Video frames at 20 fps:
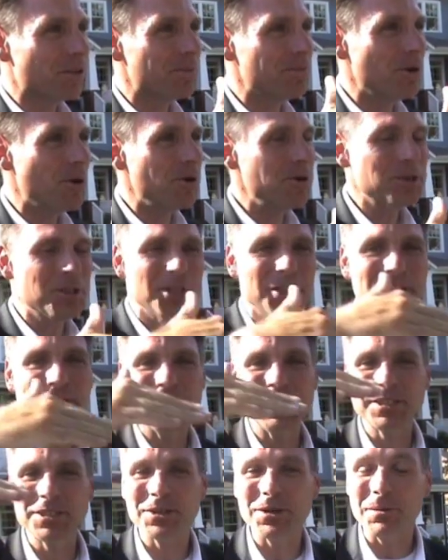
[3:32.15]
emotion
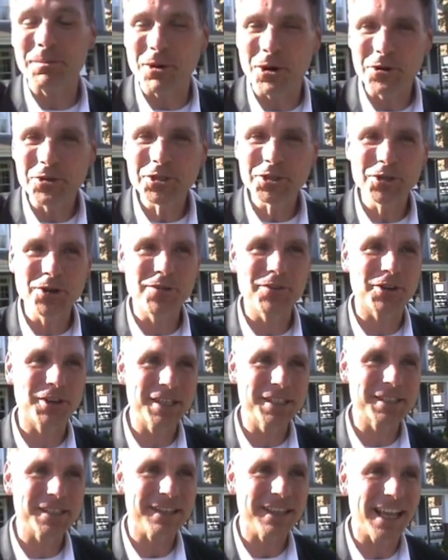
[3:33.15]
into emotion over
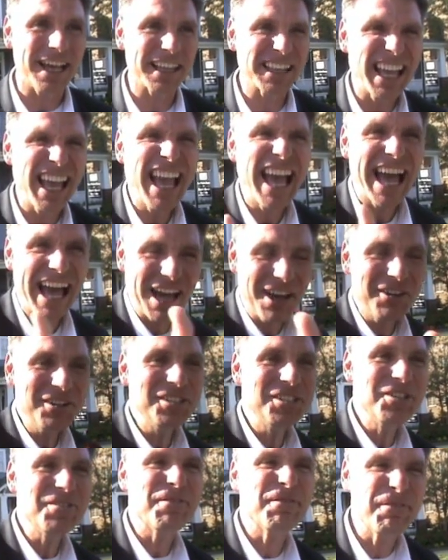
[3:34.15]
intellect. How
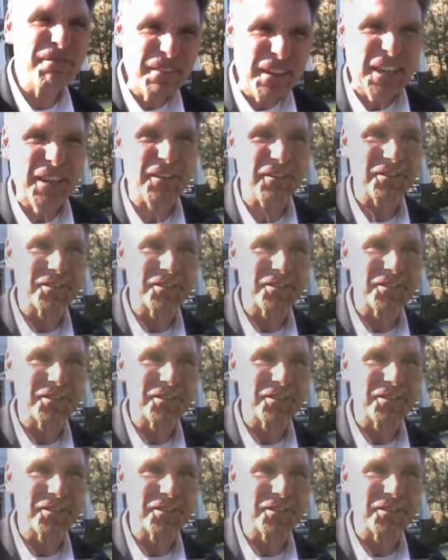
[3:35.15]
did you feel